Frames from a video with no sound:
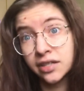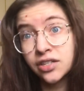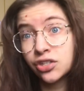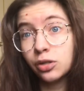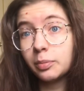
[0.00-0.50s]
the
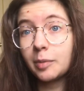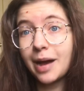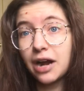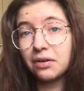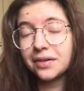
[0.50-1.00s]

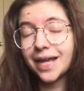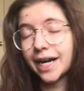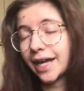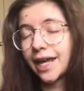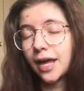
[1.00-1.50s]
superpower that
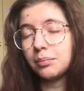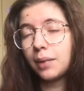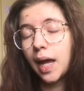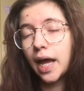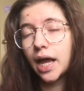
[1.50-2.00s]
it can
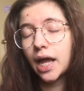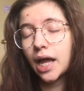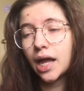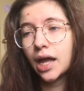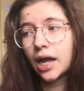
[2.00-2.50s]
be,
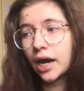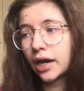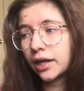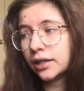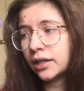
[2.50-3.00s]

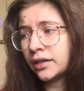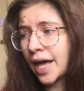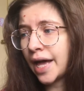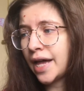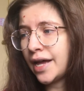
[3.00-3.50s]

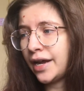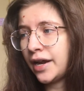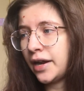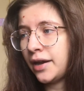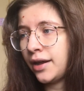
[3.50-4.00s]

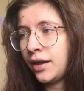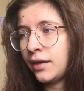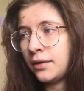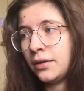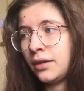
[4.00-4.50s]
then
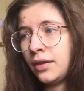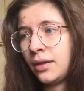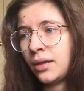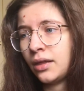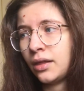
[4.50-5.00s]

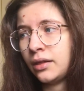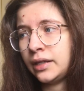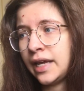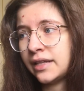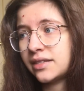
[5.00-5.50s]

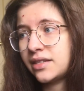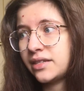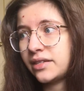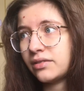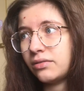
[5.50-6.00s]

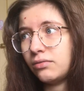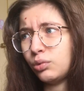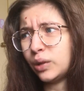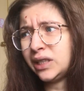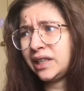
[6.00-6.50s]
it's
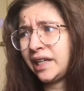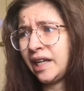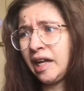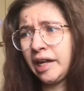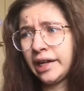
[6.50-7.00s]

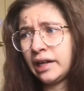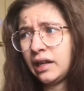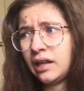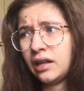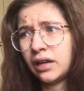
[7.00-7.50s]
really,
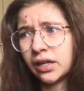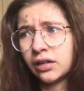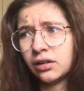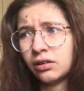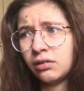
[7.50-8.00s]

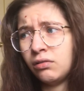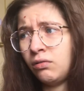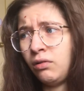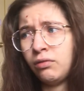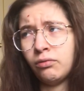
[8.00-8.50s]

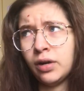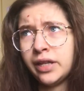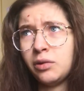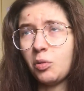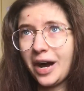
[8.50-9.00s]

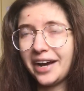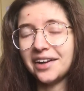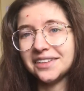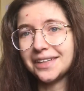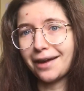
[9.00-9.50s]
really
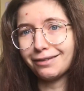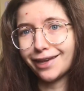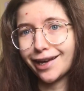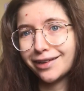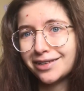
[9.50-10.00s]
wild, I
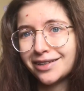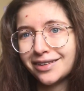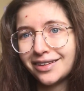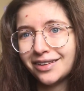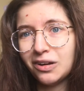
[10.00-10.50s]
think,
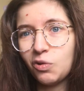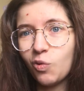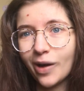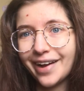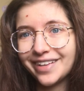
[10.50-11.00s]

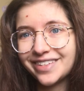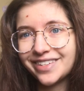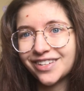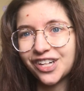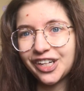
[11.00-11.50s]
what
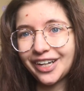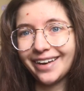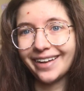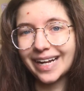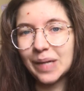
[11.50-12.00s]

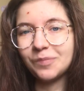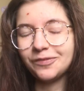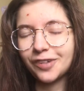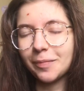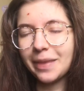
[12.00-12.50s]
could come
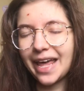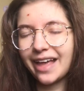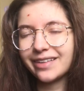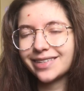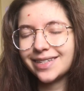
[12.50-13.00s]
from
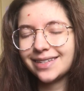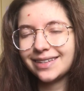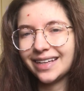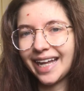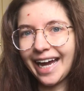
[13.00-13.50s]
that.
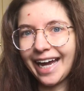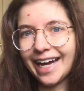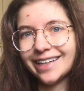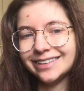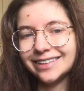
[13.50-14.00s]

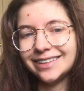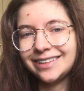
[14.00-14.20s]
And